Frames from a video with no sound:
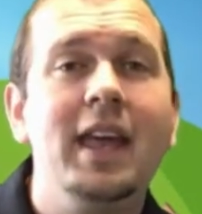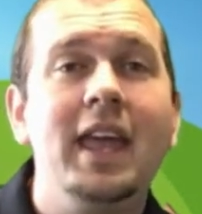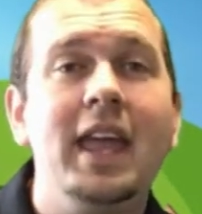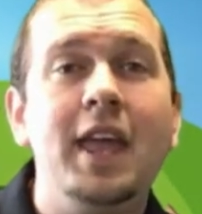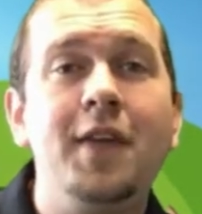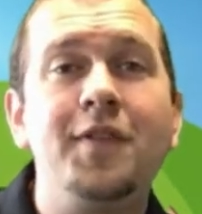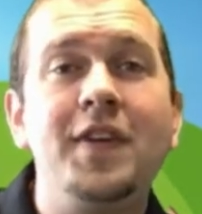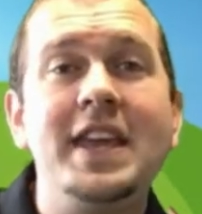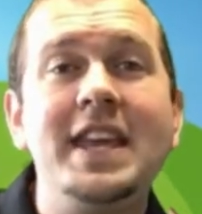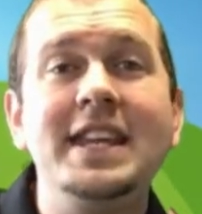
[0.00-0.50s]

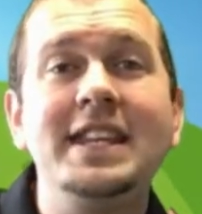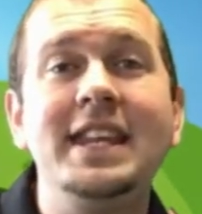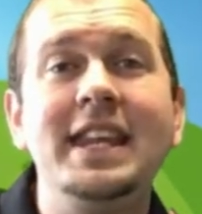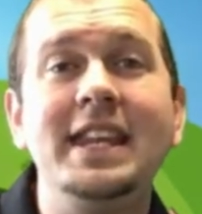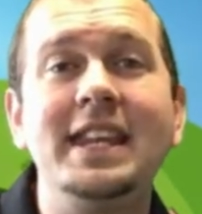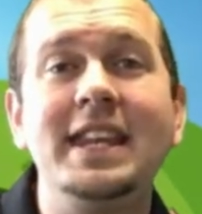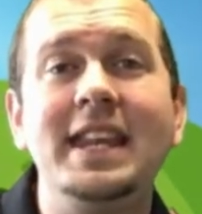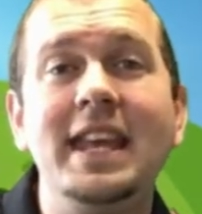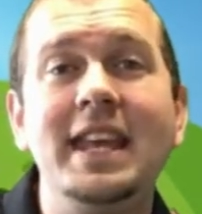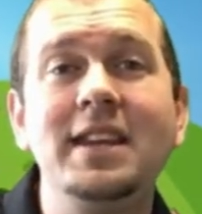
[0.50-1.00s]
if he
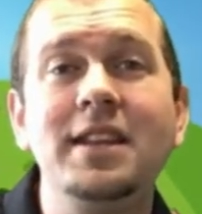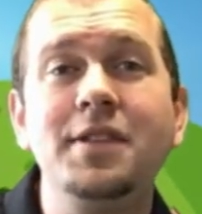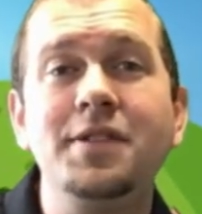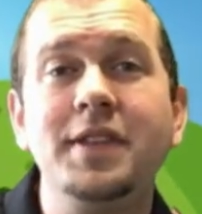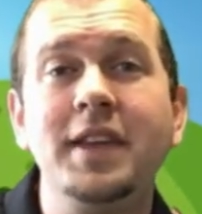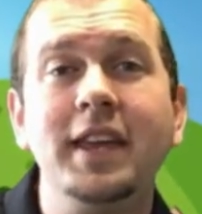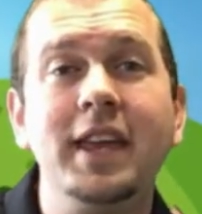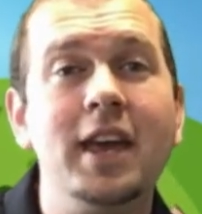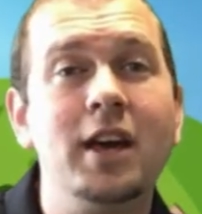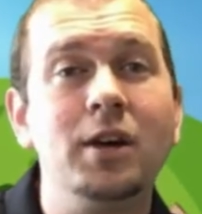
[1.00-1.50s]
needed
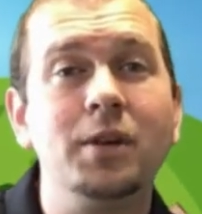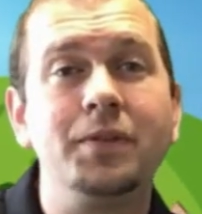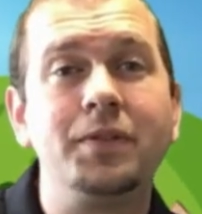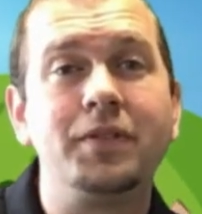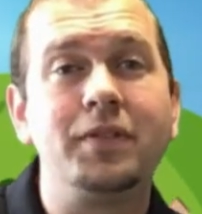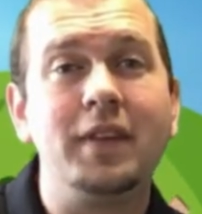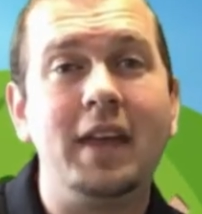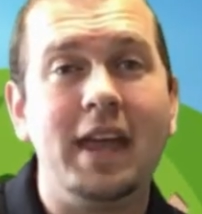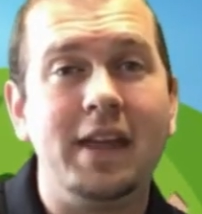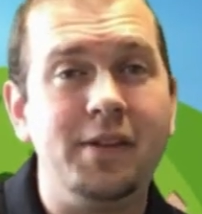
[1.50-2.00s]
anything
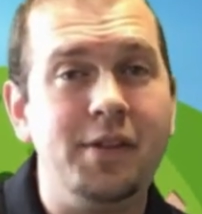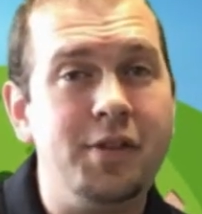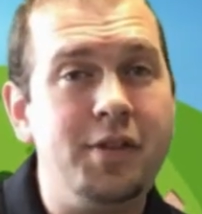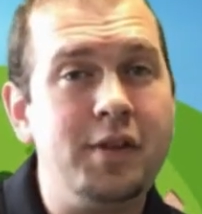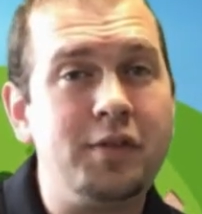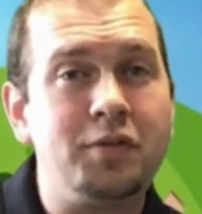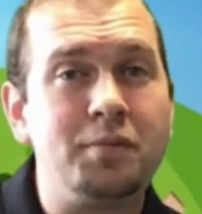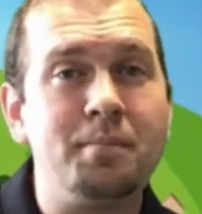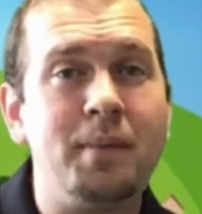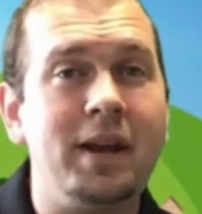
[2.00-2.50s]
else and
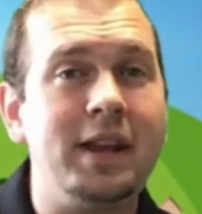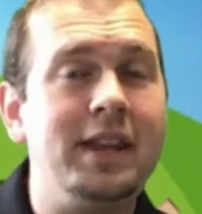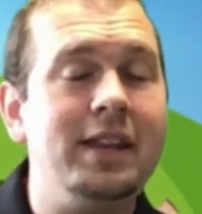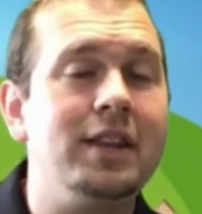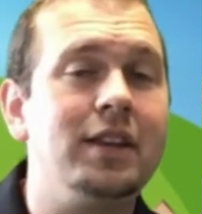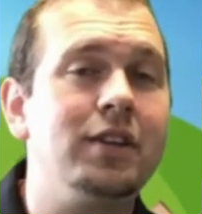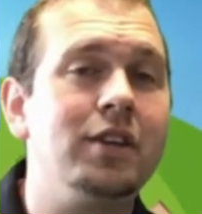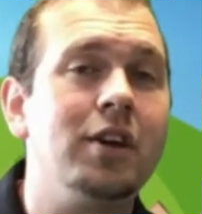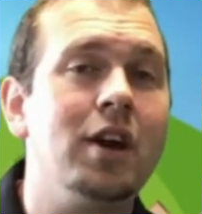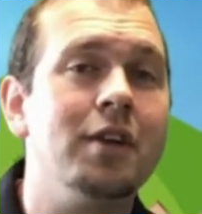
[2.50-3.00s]
this money
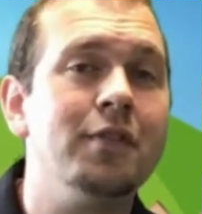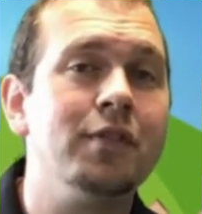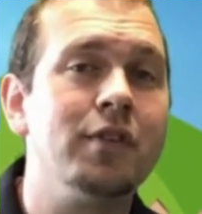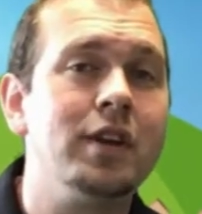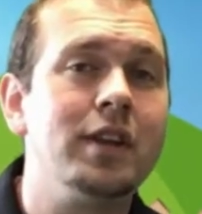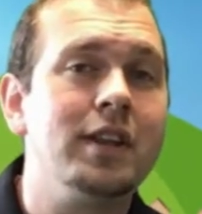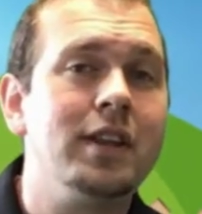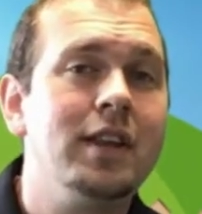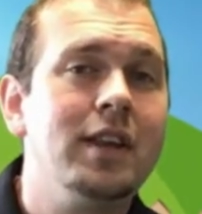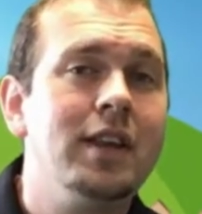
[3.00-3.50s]
didn't cover
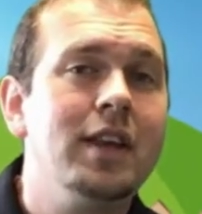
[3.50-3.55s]
it,